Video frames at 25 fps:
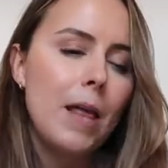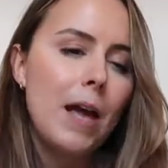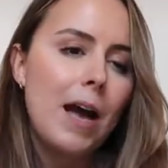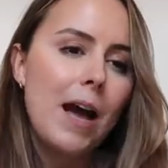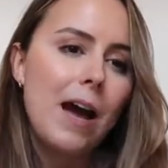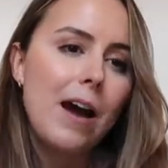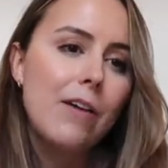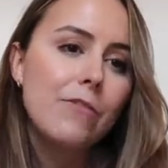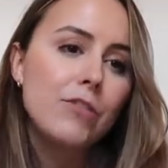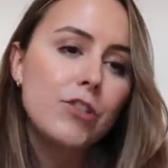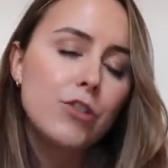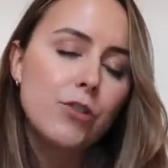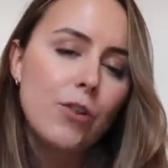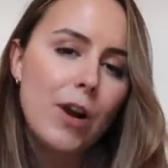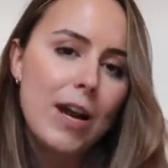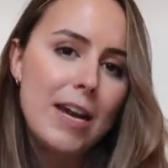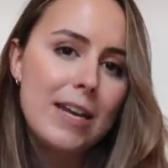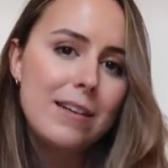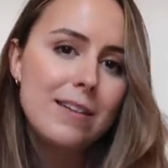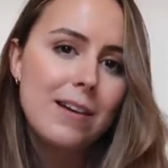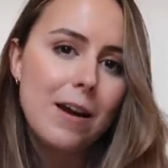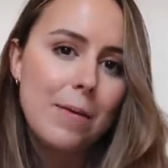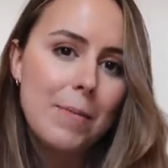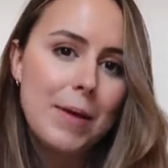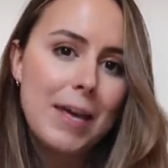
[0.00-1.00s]
have
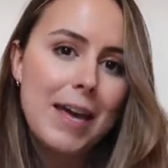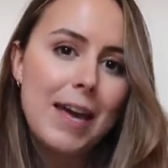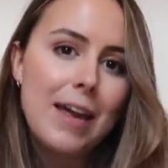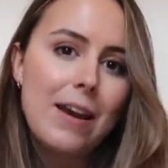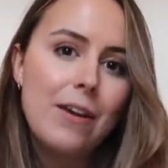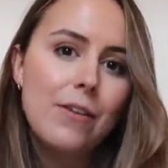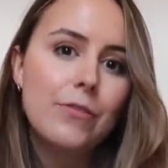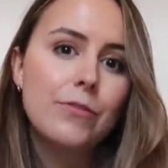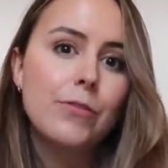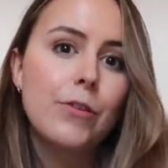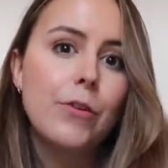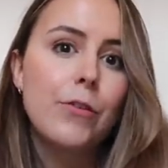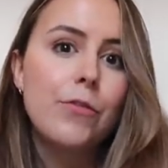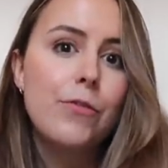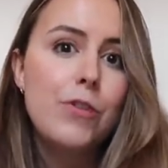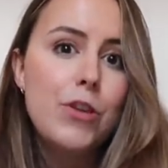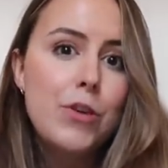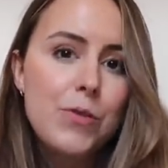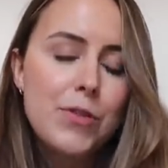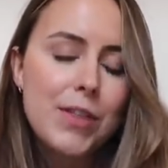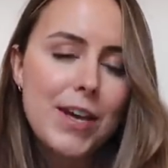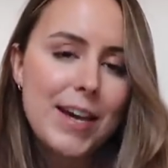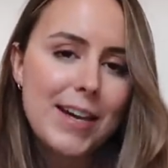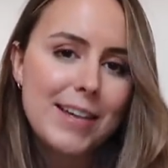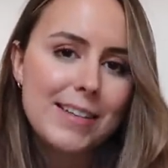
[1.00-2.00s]
trade coming in for a
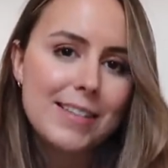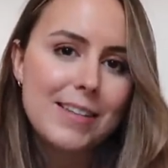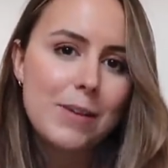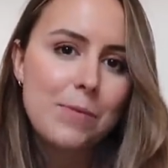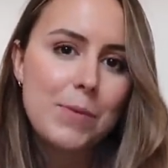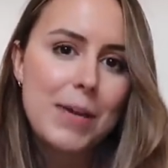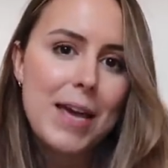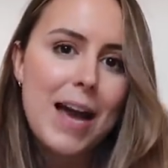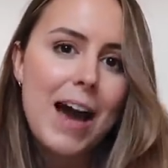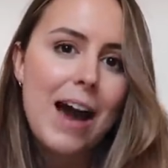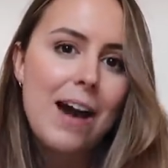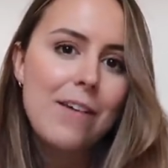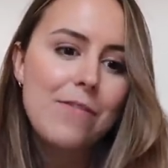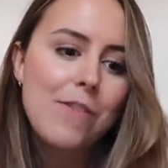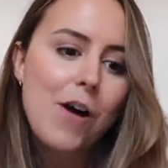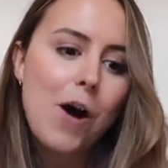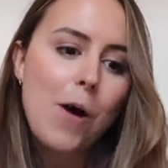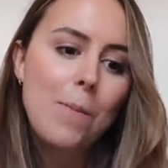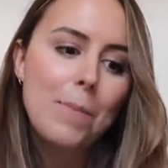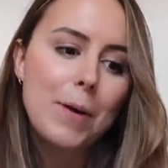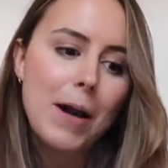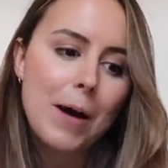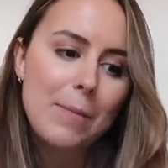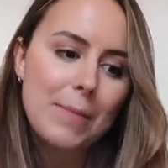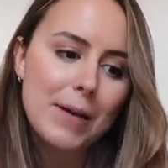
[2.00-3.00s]
few things, that we have
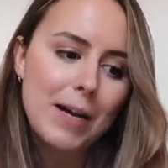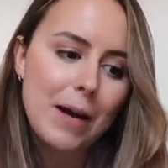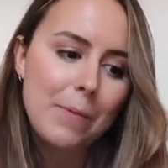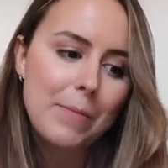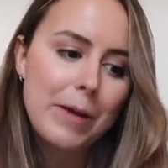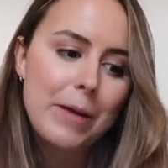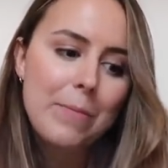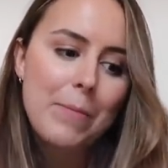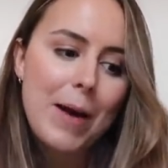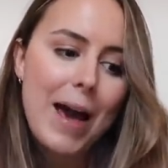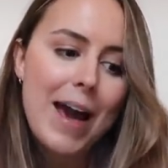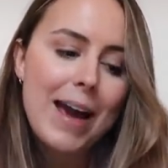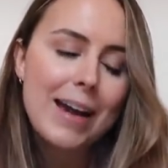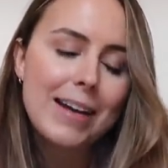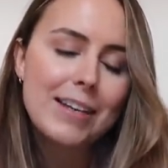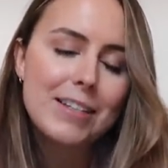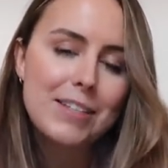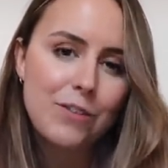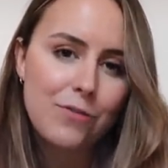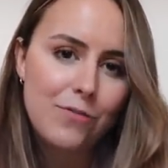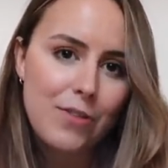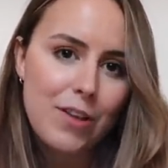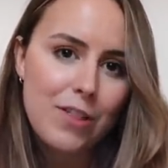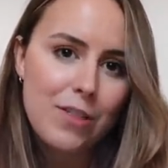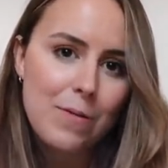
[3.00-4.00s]
our plumber coming back
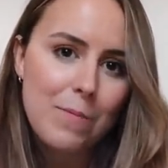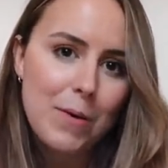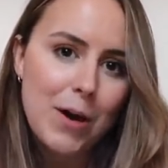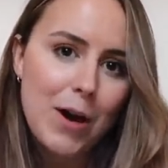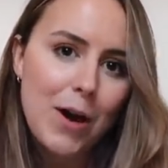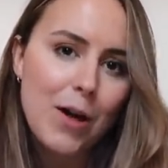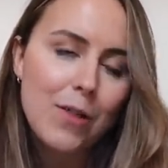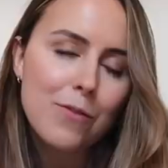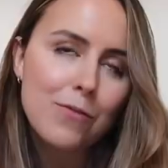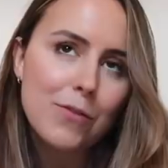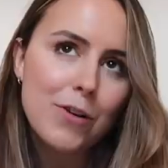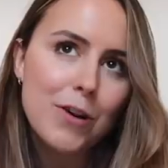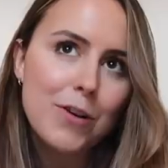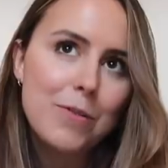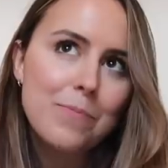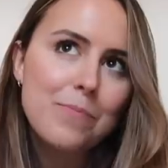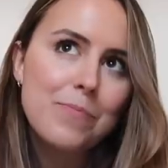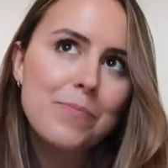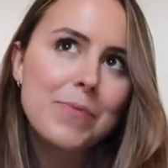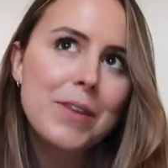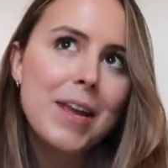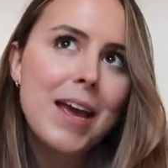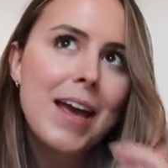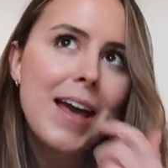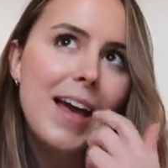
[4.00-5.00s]
to fit the
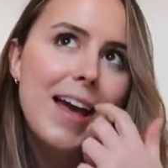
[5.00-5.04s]
bathroom,